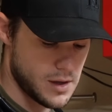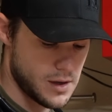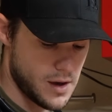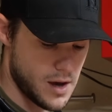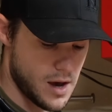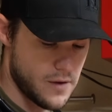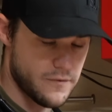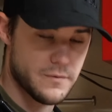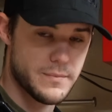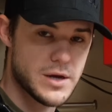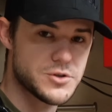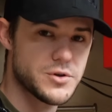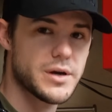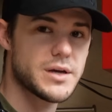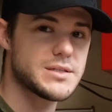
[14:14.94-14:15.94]
for
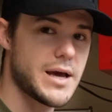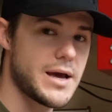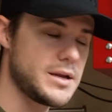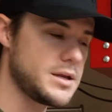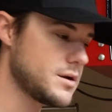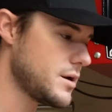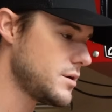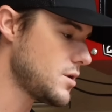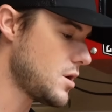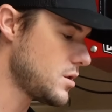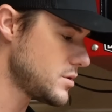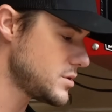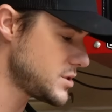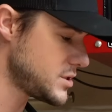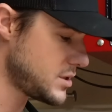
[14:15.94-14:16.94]
metric is
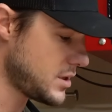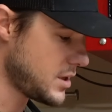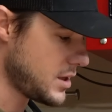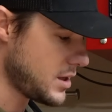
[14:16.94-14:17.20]
$89.